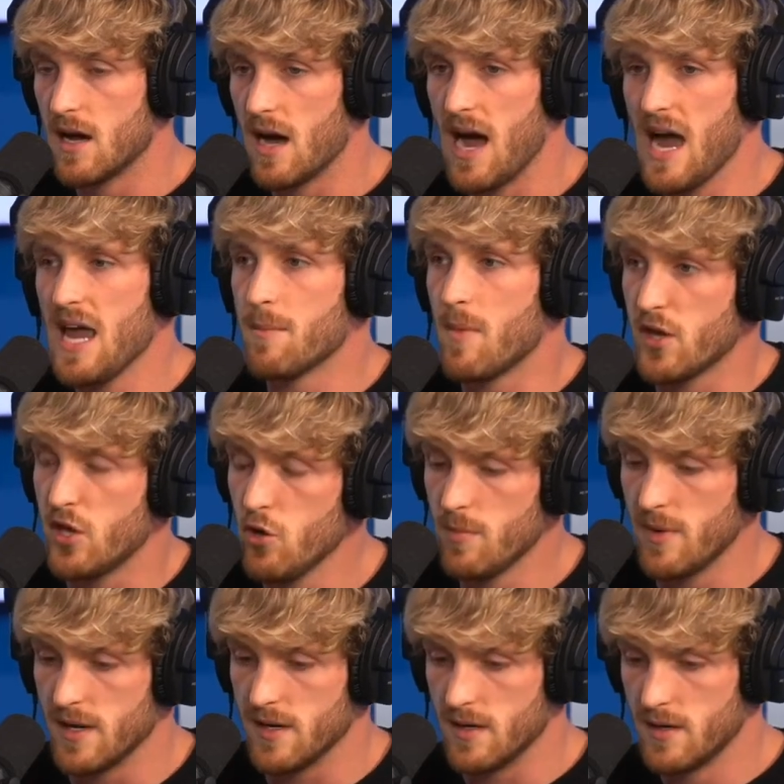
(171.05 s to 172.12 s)
I am a
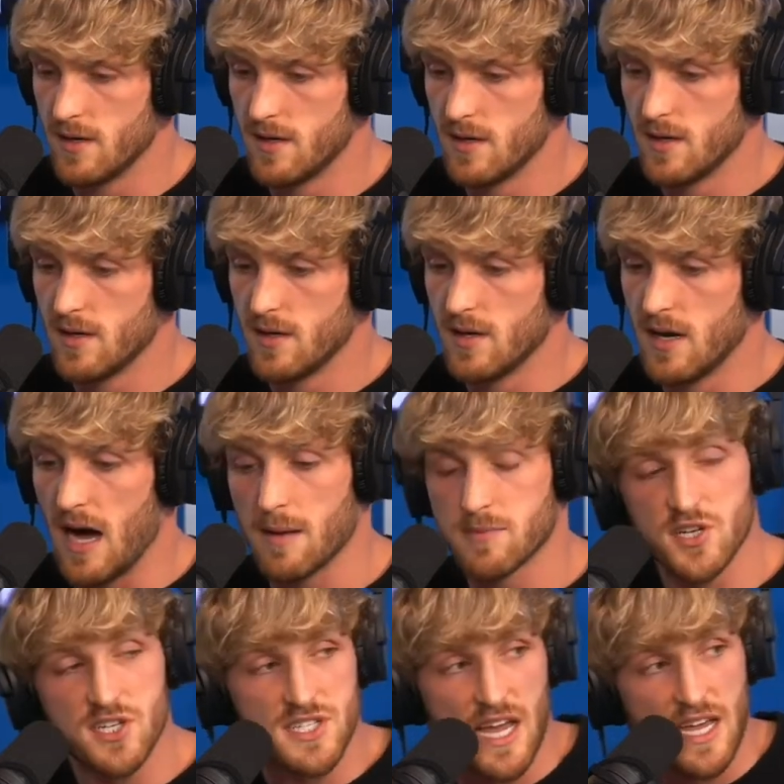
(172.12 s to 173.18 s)
human. I'm
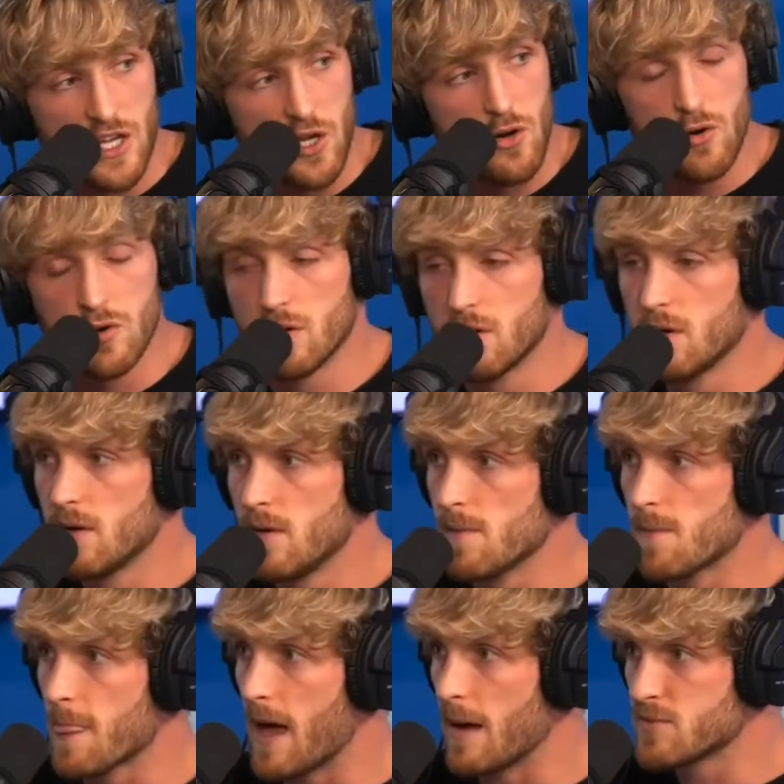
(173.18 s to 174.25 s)
just like you.
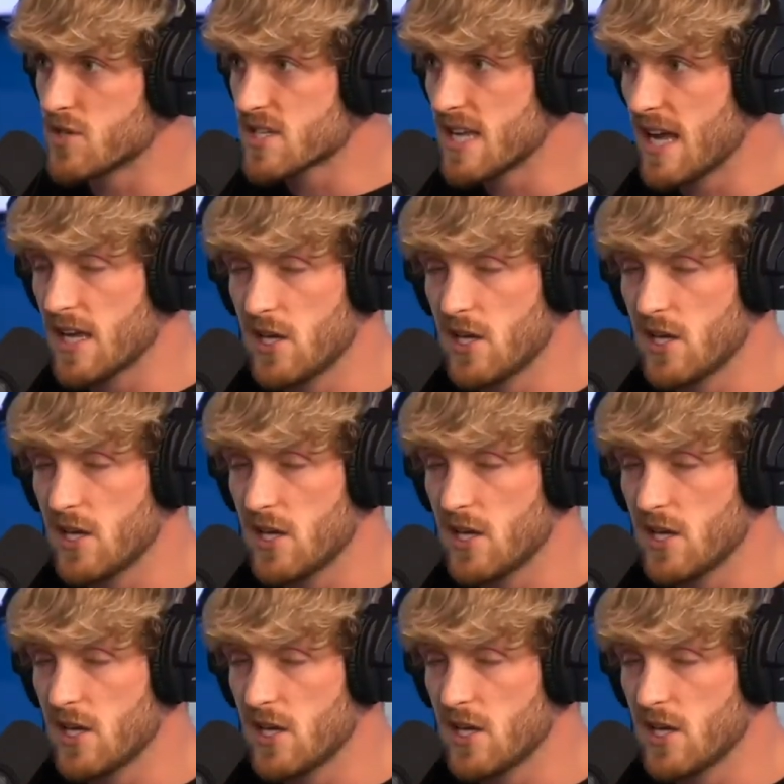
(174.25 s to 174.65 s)
I'm just like